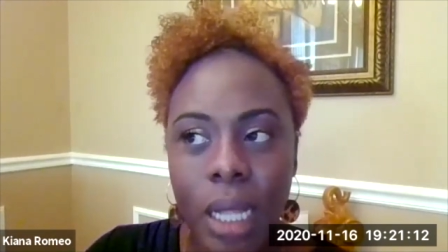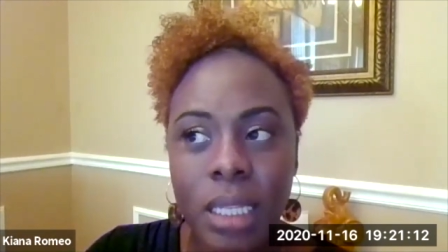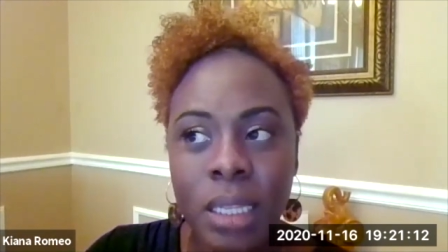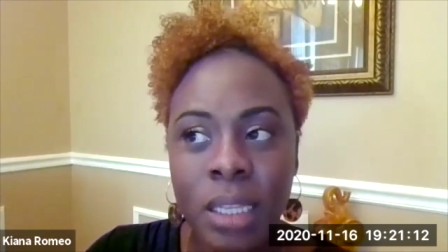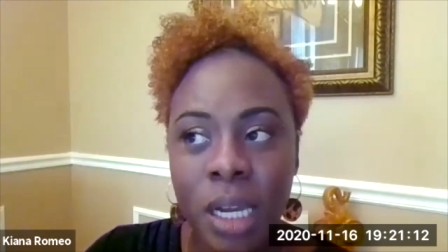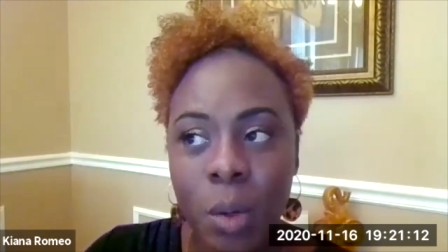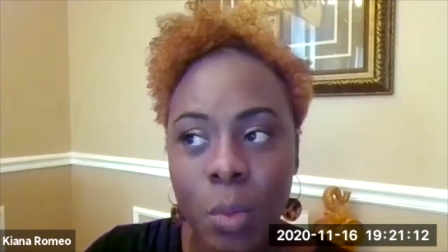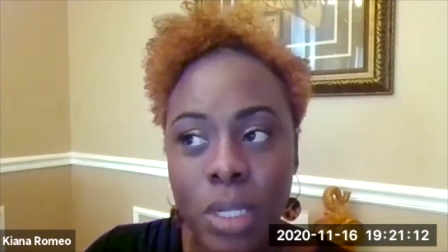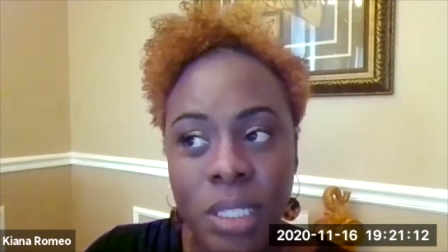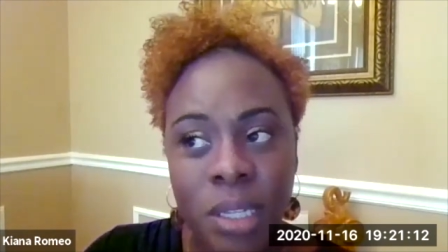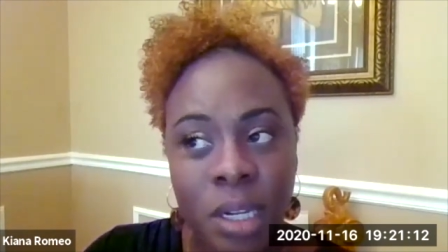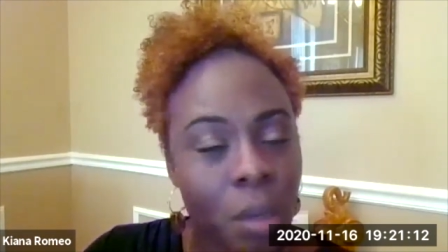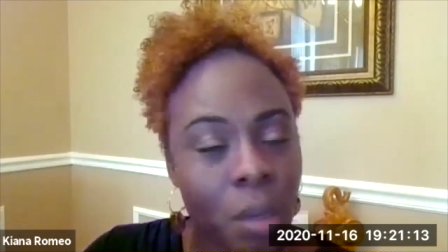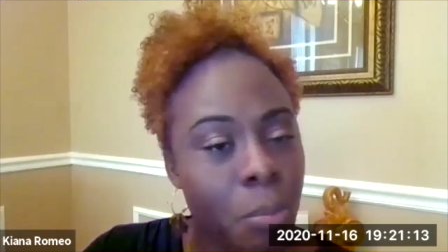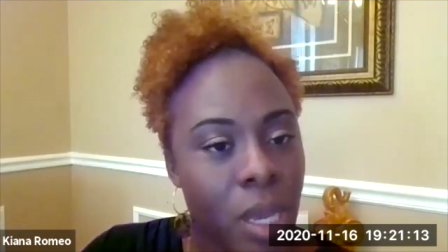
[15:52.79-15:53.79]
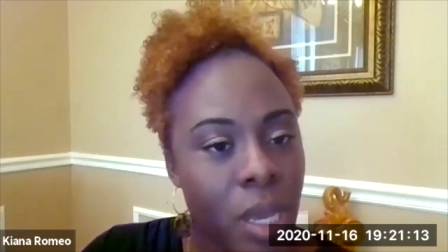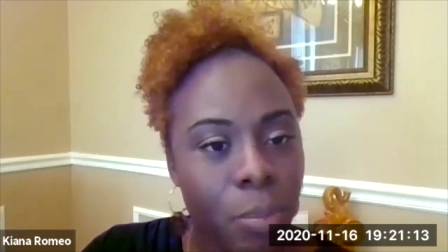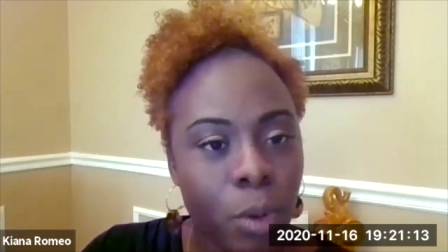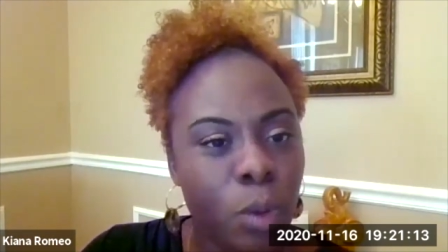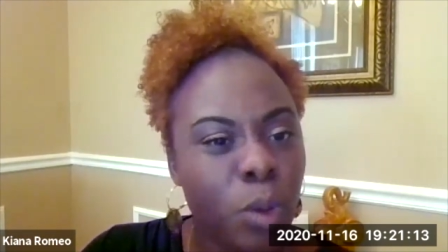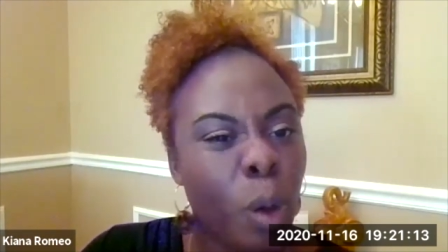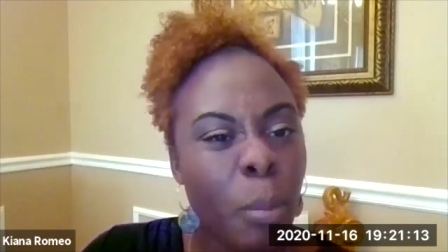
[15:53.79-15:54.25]
there were certain
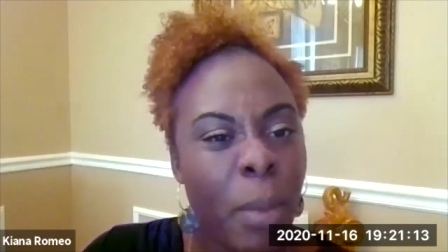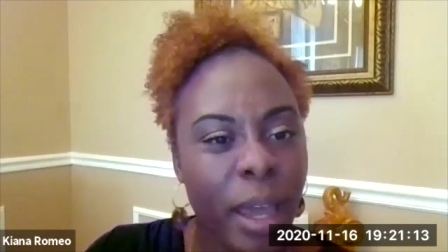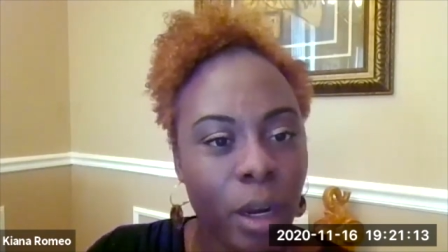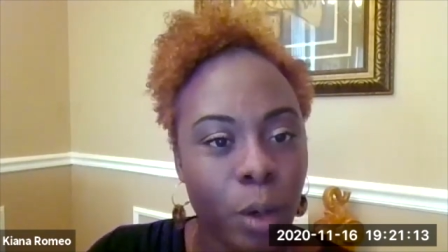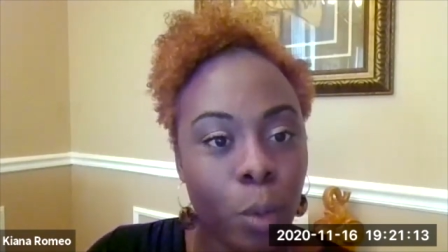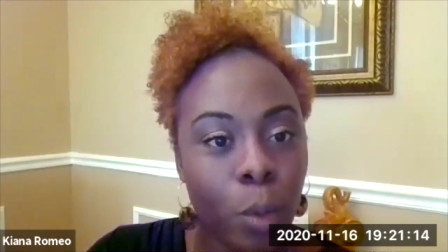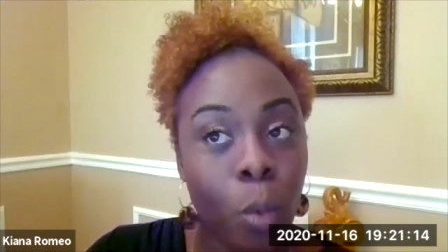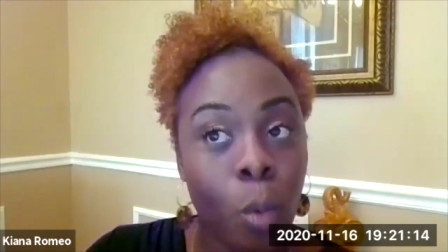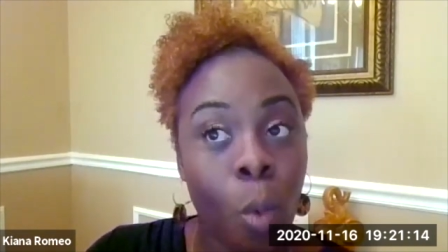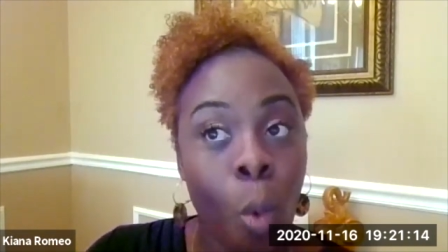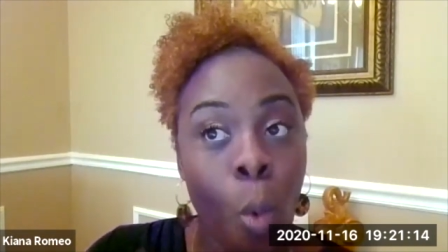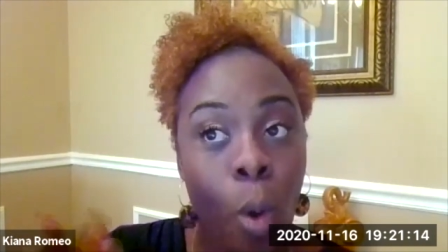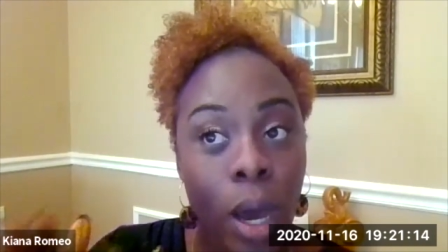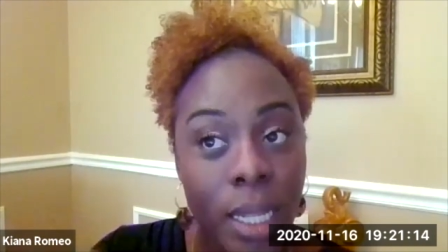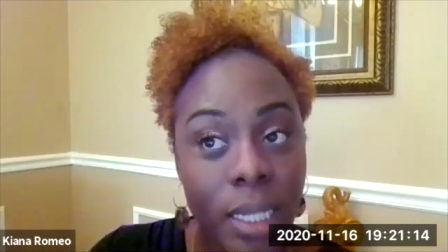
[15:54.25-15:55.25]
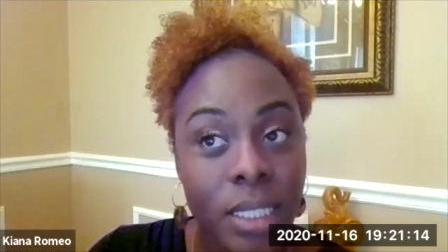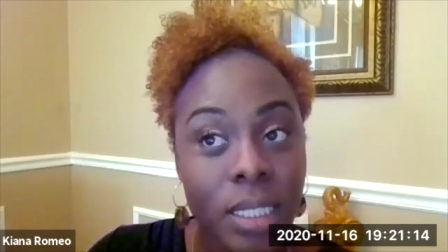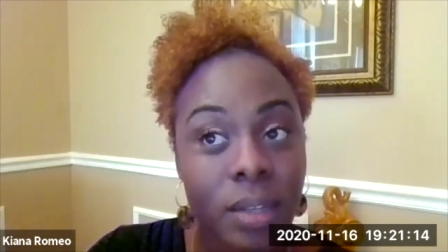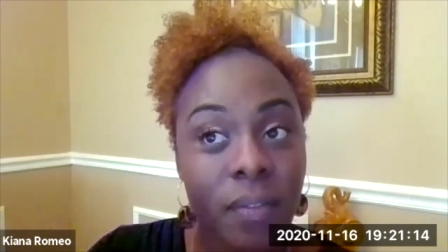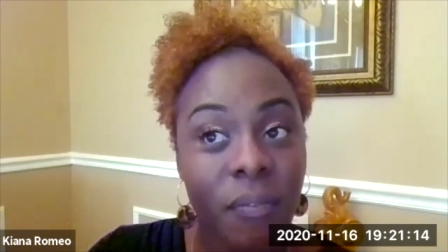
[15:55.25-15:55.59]
people, no matter what